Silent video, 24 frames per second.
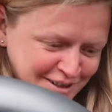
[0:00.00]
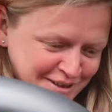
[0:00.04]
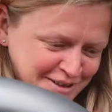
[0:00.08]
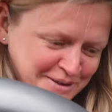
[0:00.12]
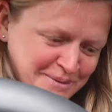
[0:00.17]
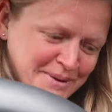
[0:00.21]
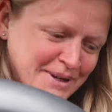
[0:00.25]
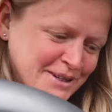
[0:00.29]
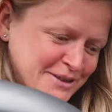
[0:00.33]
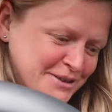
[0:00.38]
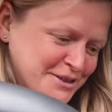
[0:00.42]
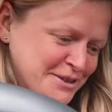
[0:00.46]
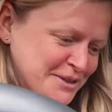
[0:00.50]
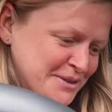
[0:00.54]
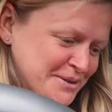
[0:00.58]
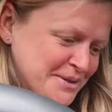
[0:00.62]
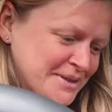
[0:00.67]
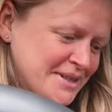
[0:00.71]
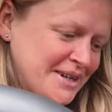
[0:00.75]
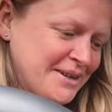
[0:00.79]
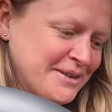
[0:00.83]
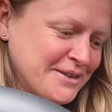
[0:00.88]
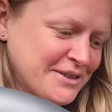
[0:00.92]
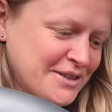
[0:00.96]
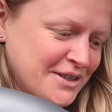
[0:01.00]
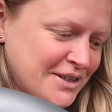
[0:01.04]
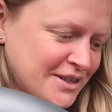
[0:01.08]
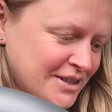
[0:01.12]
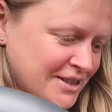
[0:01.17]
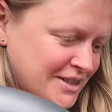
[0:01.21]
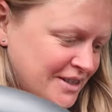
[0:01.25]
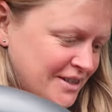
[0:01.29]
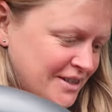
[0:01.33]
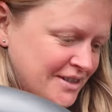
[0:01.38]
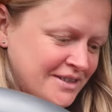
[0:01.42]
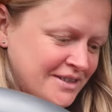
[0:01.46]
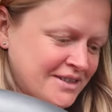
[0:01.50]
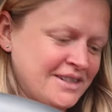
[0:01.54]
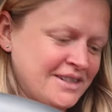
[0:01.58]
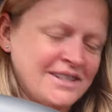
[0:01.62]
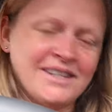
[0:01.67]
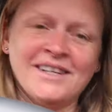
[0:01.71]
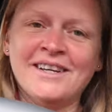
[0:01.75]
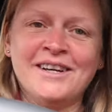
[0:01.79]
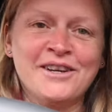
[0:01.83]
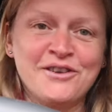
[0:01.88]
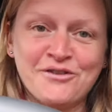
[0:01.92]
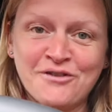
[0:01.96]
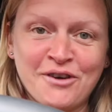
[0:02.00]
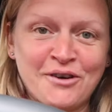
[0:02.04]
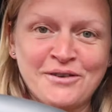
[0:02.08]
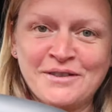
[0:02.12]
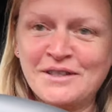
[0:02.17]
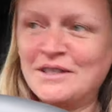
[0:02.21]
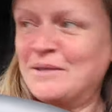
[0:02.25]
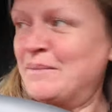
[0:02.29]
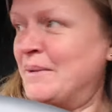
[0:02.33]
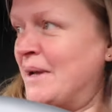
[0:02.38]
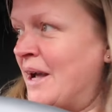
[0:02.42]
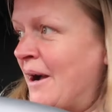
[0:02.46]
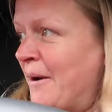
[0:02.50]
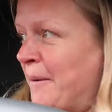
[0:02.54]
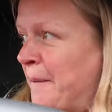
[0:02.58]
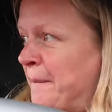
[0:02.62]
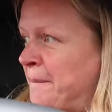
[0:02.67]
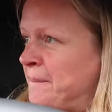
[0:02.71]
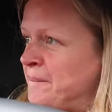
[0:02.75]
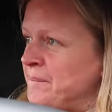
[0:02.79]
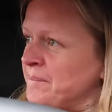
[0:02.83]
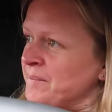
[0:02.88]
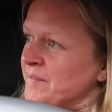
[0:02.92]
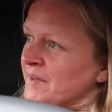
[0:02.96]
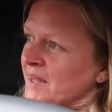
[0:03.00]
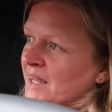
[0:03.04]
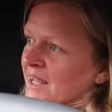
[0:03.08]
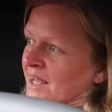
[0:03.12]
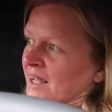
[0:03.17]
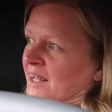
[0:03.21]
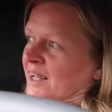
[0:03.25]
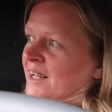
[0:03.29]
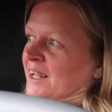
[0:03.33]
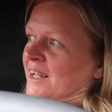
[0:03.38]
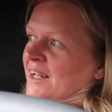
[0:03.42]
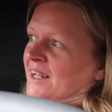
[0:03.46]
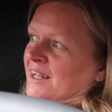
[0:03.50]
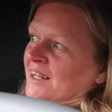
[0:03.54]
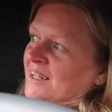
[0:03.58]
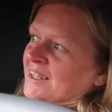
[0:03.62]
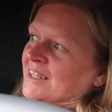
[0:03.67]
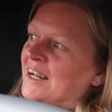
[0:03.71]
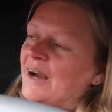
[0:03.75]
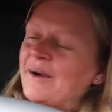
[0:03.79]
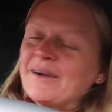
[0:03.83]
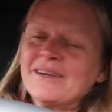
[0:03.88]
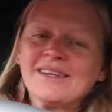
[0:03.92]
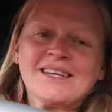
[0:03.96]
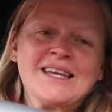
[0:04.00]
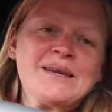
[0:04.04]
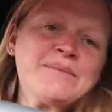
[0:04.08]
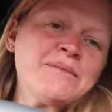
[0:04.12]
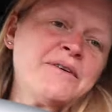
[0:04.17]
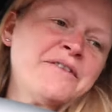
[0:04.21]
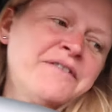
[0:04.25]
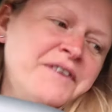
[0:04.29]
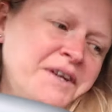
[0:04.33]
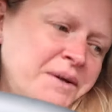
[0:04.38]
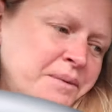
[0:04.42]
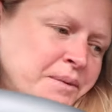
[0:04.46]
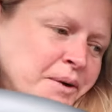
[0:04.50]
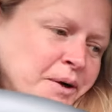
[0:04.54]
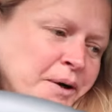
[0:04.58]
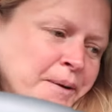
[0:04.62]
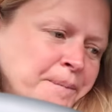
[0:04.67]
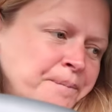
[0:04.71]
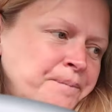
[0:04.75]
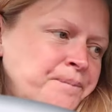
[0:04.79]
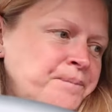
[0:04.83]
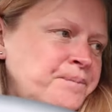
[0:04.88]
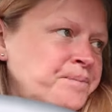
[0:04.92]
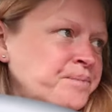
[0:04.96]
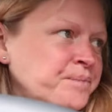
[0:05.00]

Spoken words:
to wear shoes without socks on. It grosses me out. Now I can keep my feet warm.